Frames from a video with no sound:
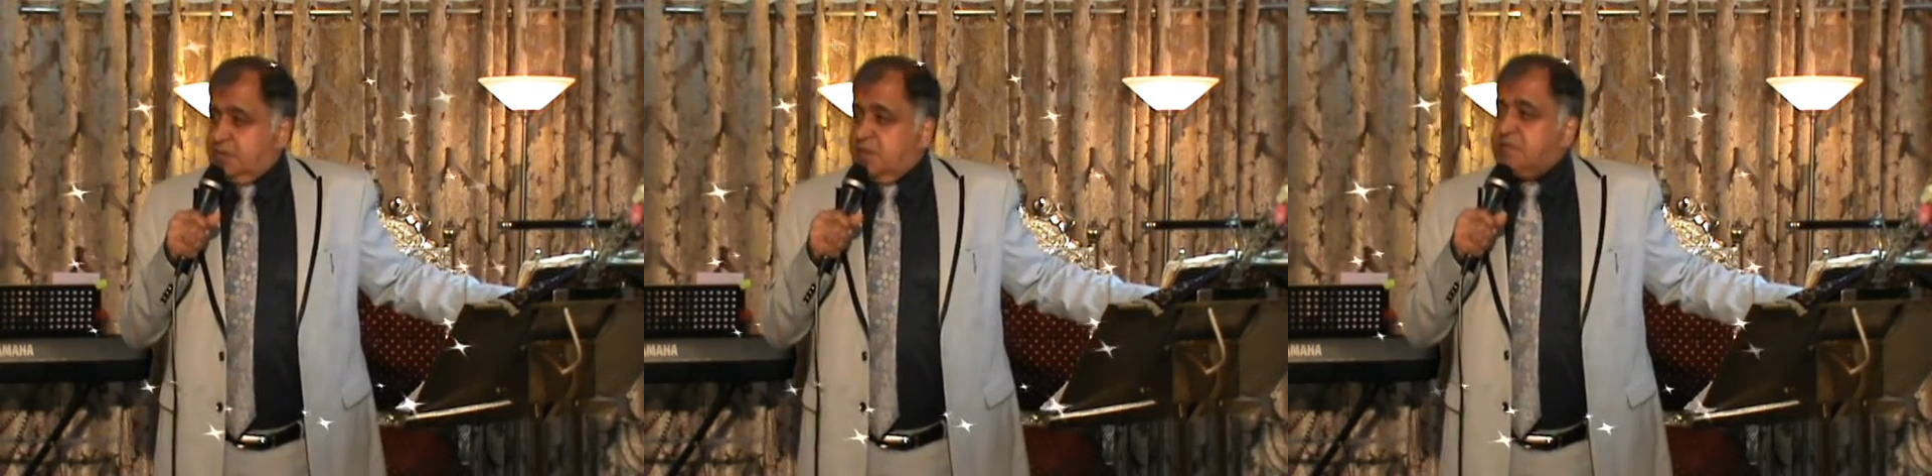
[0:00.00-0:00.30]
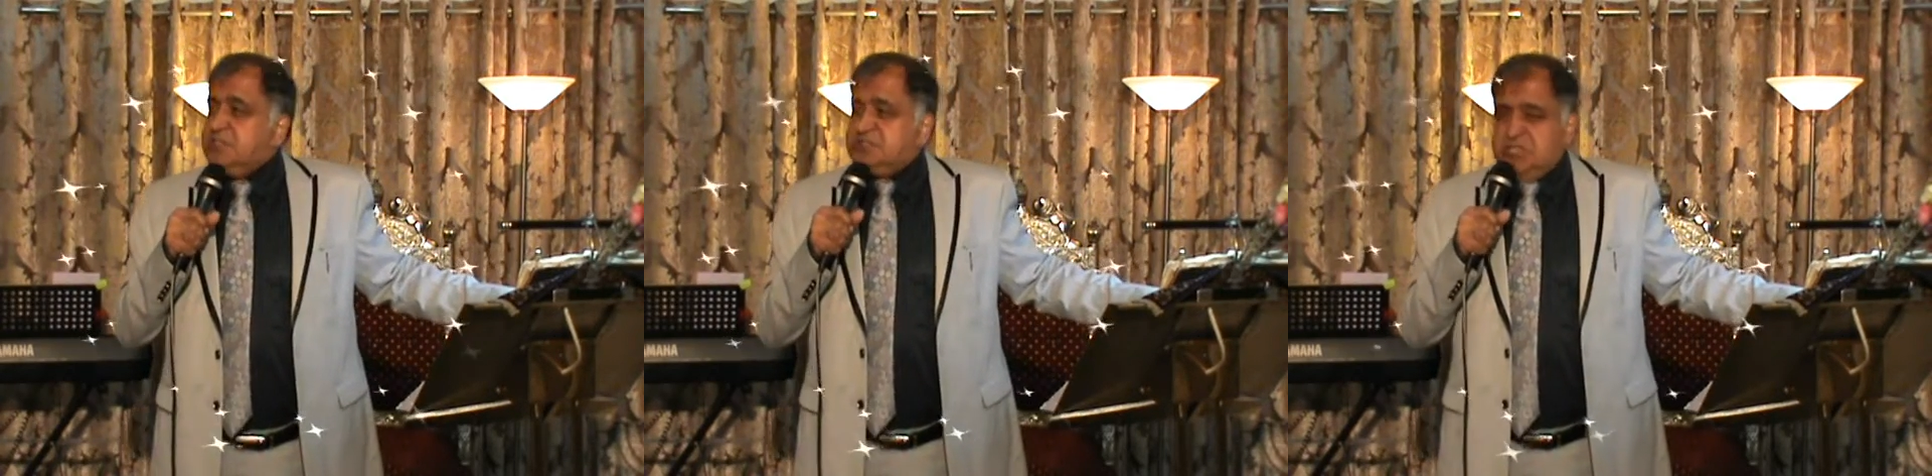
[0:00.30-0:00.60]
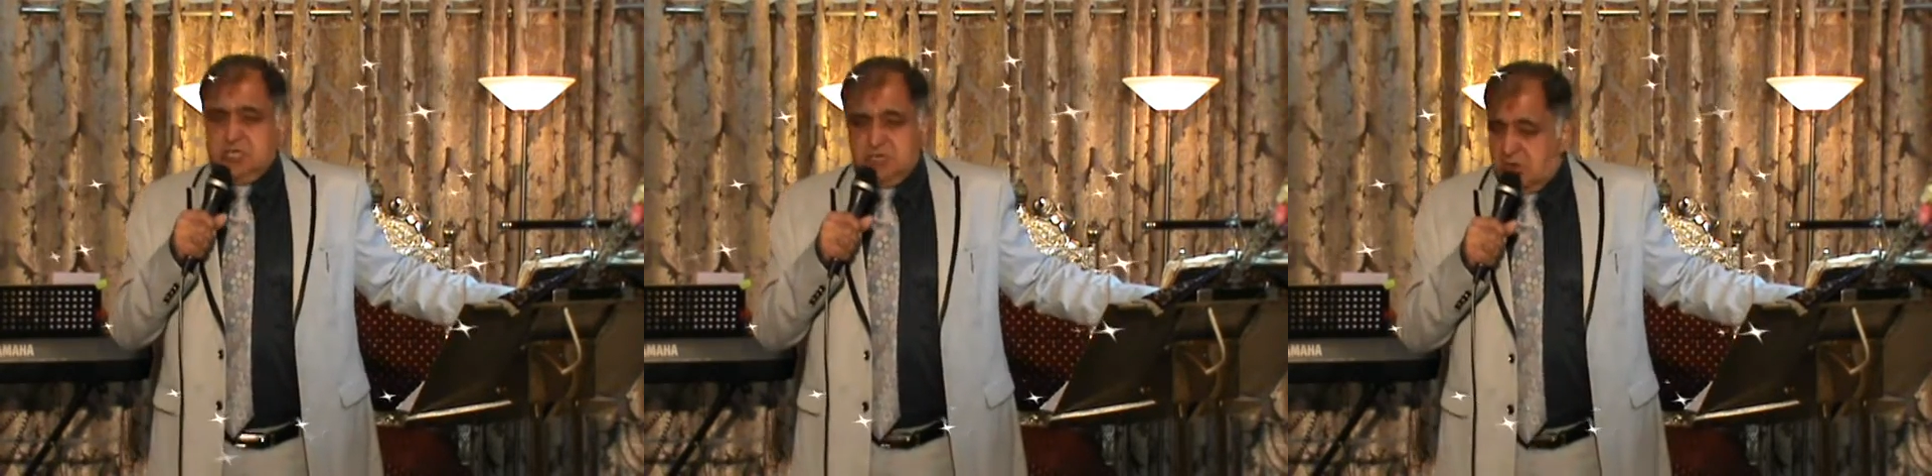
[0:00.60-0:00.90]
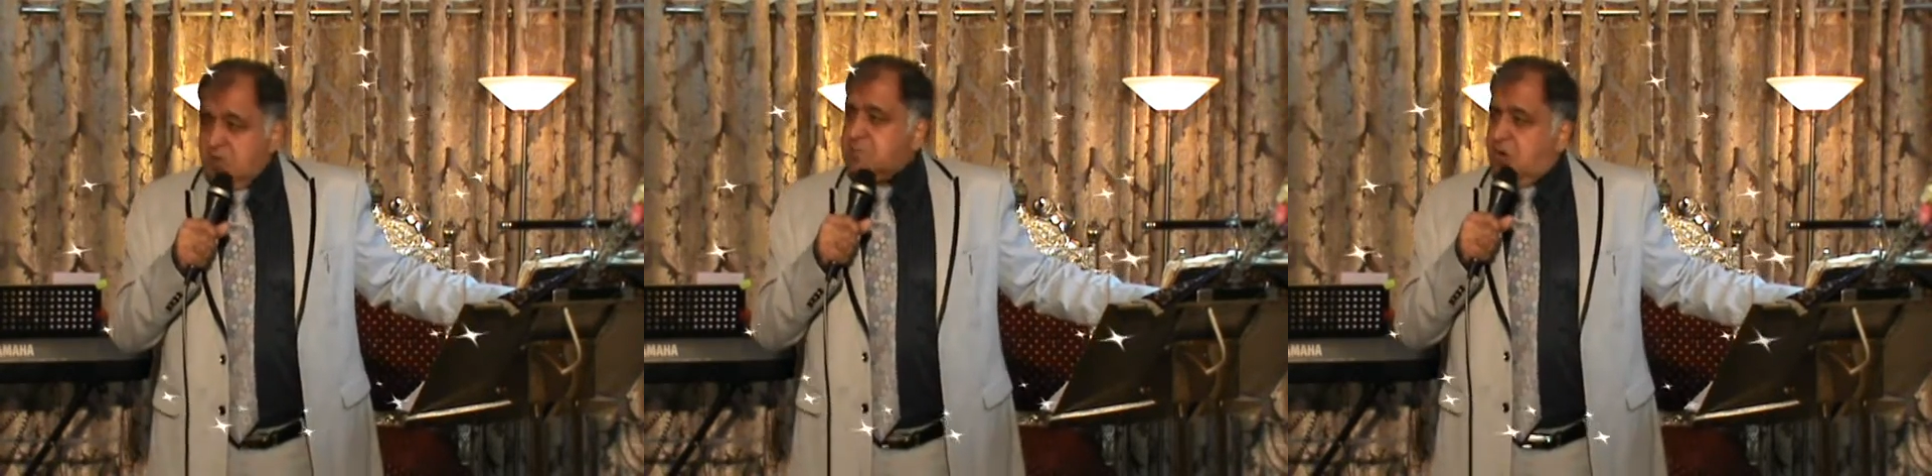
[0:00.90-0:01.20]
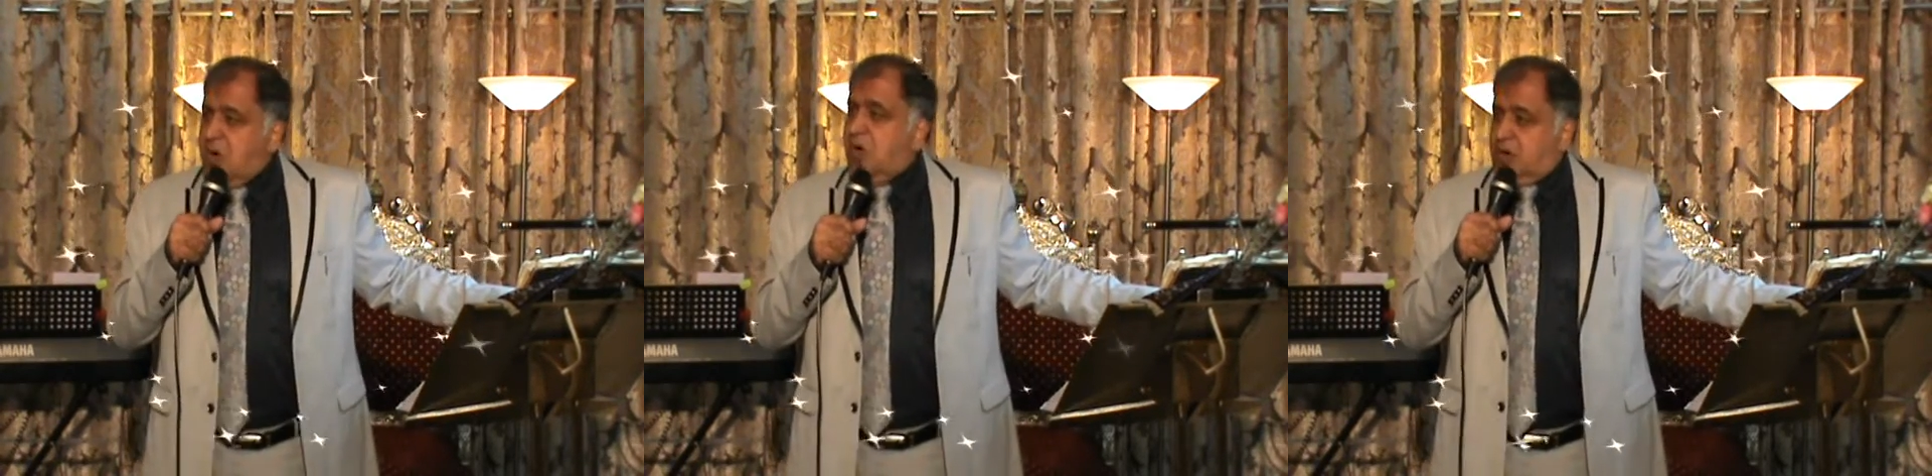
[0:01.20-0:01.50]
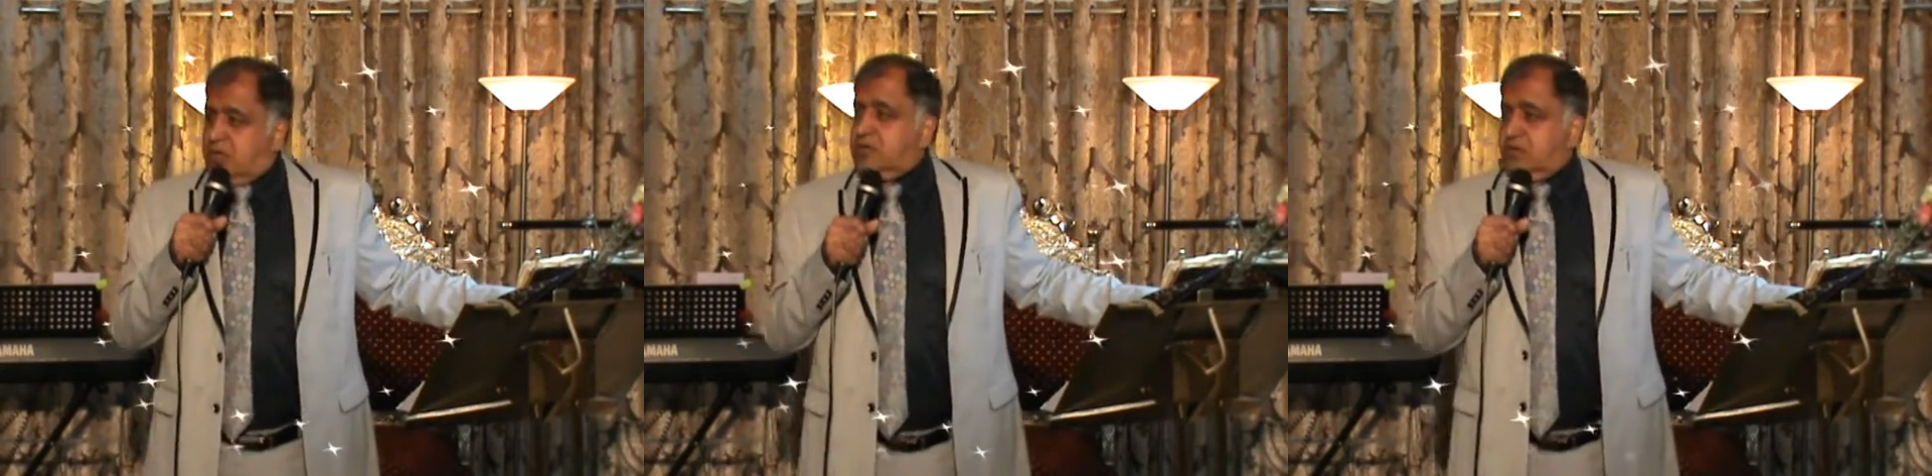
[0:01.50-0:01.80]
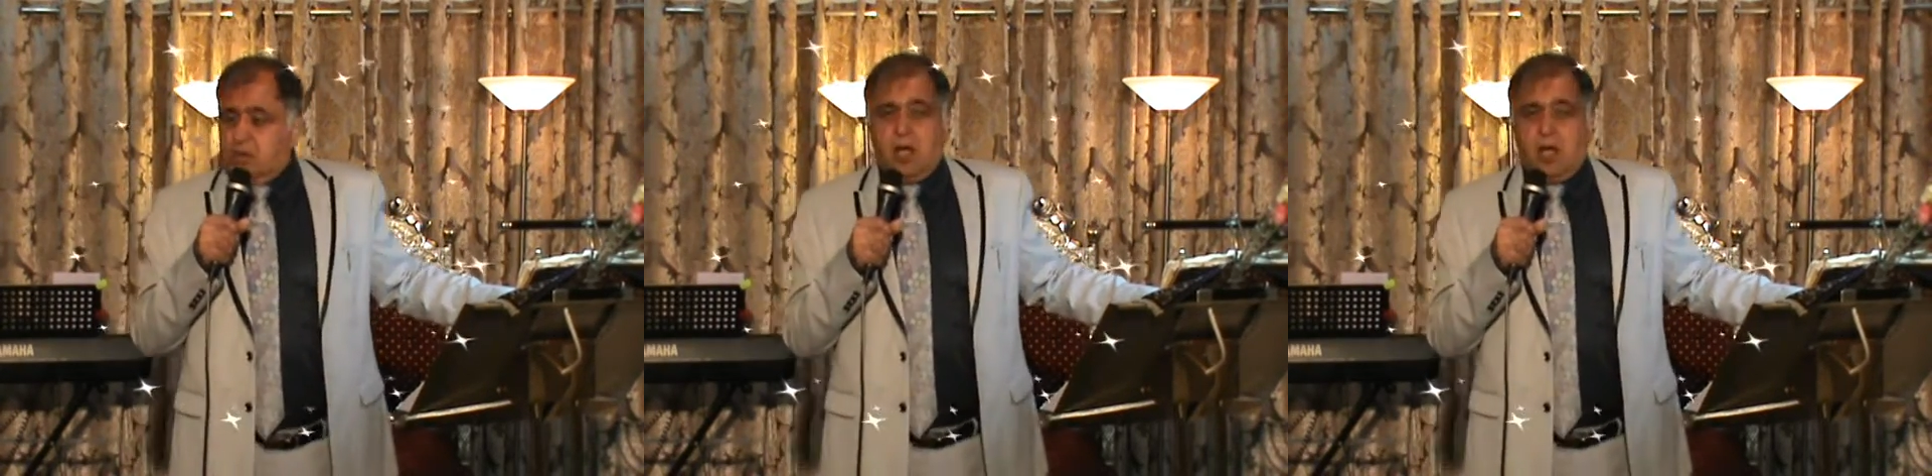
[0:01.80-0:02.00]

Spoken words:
there is no more